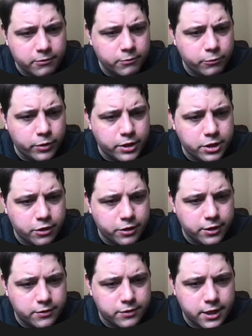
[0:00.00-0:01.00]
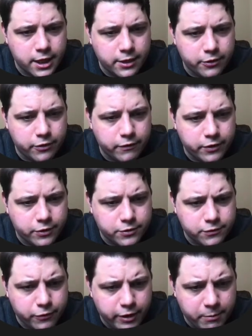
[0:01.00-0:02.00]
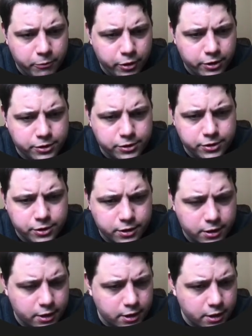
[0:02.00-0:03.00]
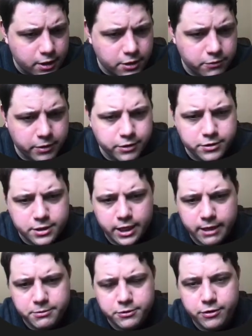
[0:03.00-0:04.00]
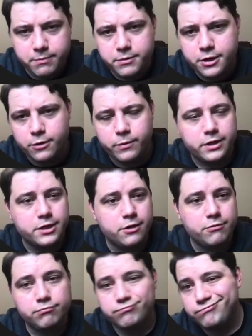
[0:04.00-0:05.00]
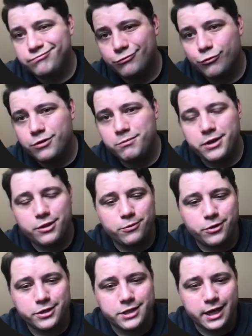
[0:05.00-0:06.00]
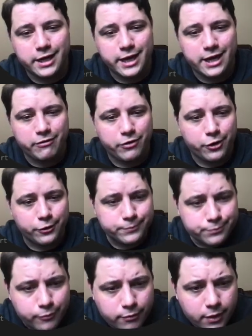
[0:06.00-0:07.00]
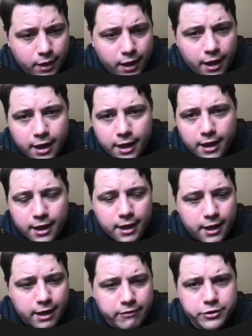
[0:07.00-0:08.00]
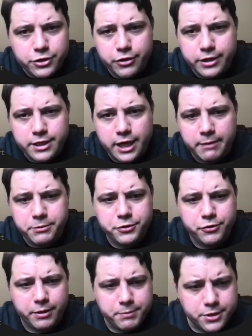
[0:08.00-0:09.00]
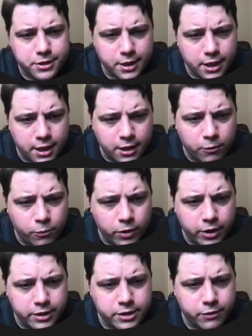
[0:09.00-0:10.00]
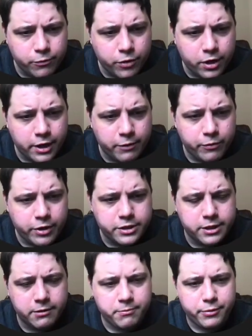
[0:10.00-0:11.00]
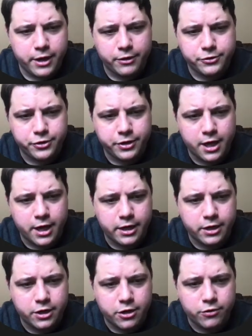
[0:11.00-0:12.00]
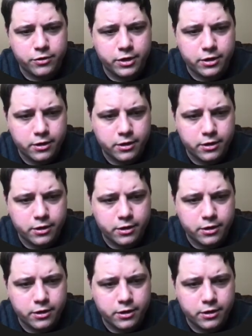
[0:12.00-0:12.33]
We don't use either of those frameworks. Do we use TypeScript? No, we don't. Wouldn't be the worst idea I've heard. I've enjoyed TypeScript. Where does it run? It runs in the browser, not in Node.